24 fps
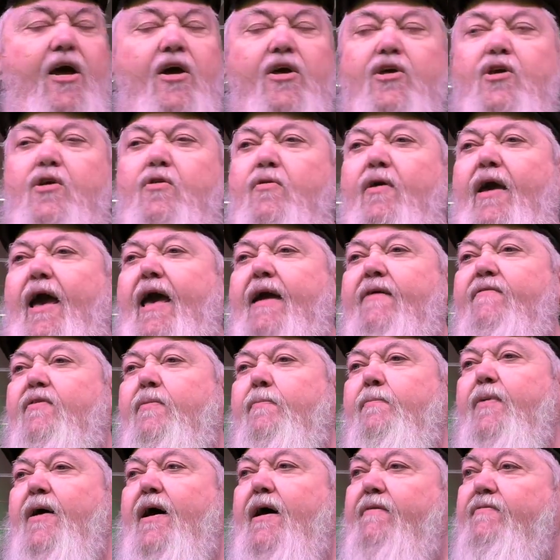You gave
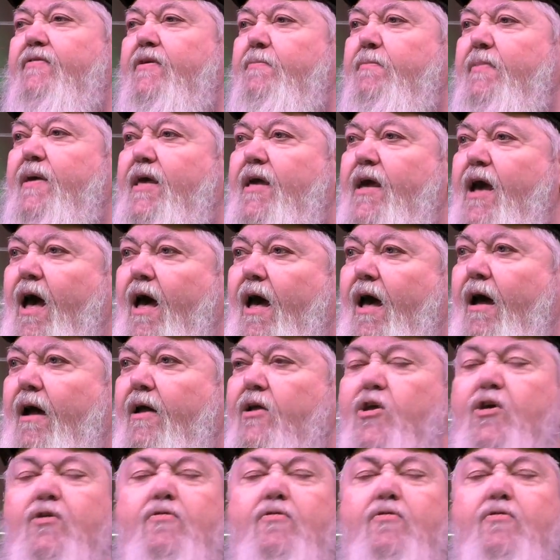above and beyond.